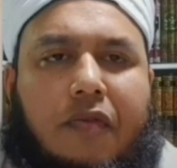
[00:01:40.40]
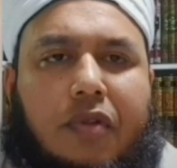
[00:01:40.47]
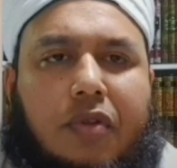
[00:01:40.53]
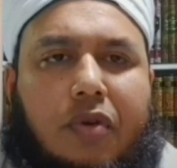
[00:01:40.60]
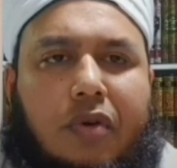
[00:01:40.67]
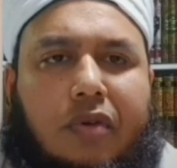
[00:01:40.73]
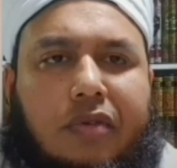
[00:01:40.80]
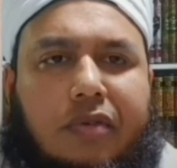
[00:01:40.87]

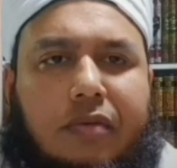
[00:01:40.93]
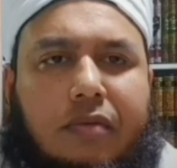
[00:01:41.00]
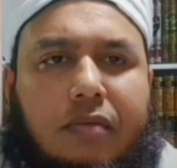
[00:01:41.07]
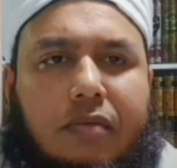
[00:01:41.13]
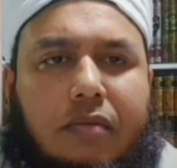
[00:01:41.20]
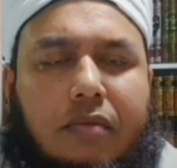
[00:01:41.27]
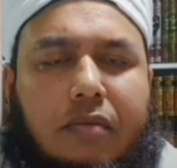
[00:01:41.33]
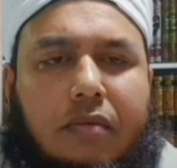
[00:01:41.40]
For those
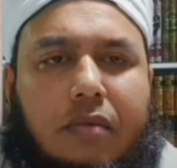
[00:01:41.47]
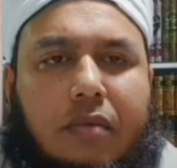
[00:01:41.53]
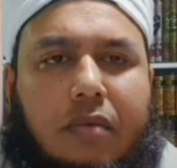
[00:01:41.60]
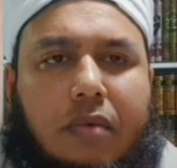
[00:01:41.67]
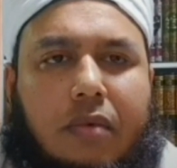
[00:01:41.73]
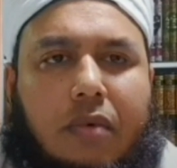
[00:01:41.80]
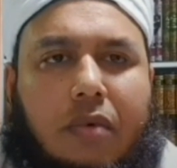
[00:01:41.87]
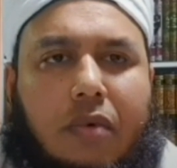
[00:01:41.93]

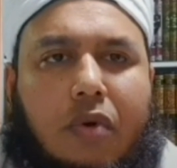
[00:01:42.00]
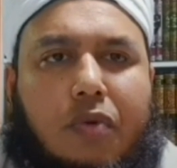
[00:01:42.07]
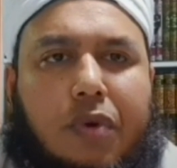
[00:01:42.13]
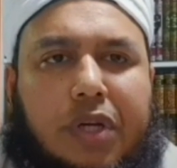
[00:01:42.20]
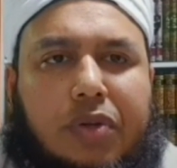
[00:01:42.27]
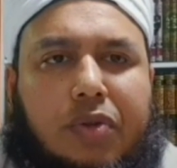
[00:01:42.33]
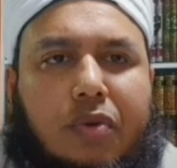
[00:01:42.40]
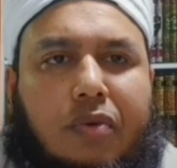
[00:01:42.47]

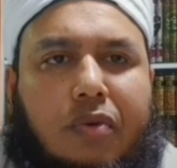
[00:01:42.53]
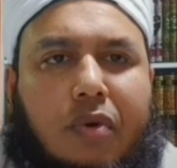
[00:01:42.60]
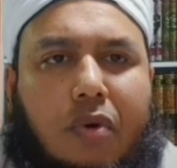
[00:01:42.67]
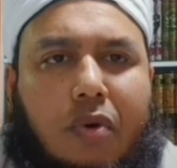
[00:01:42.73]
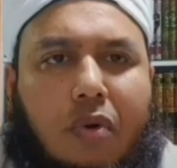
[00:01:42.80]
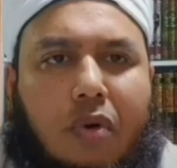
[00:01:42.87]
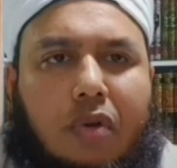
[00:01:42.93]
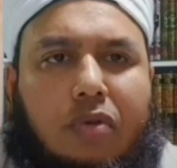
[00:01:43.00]
who wish to
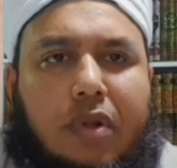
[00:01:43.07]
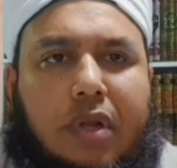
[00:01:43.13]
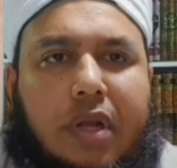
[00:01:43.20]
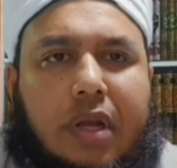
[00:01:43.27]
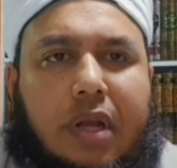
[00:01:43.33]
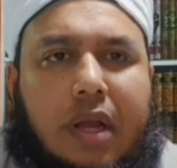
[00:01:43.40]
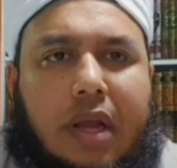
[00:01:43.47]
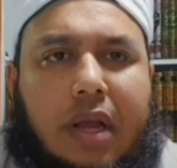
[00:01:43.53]
hold to
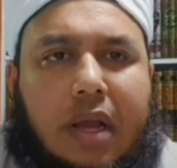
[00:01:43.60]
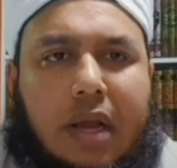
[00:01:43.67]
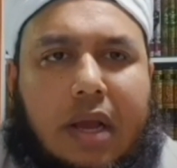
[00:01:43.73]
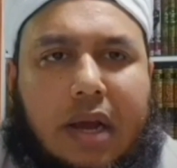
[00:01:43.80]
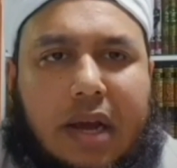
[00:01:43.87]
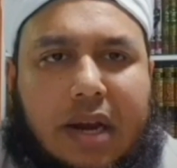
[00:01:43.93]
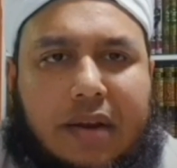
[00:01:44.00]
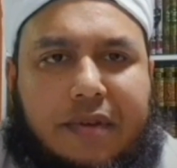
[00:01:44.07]
the
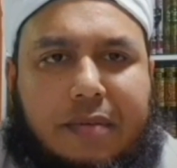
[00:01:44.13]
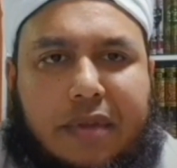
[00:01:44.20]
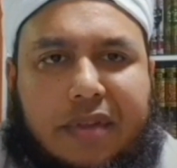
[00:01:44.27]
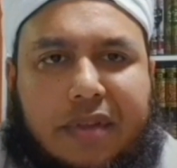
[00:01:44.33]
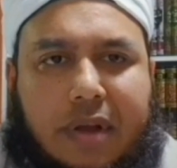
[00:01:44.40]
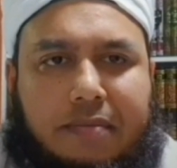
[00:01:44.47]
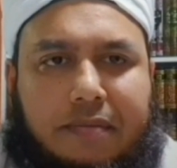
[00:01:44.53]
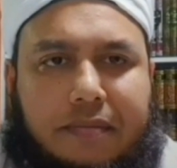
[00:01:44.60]
Hanafi
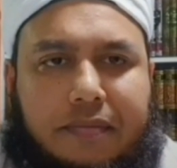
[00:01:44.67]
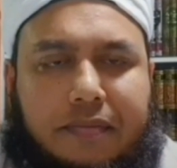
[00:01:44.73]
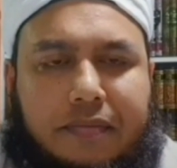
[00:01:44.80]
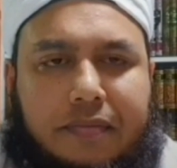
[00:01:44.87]
mazhab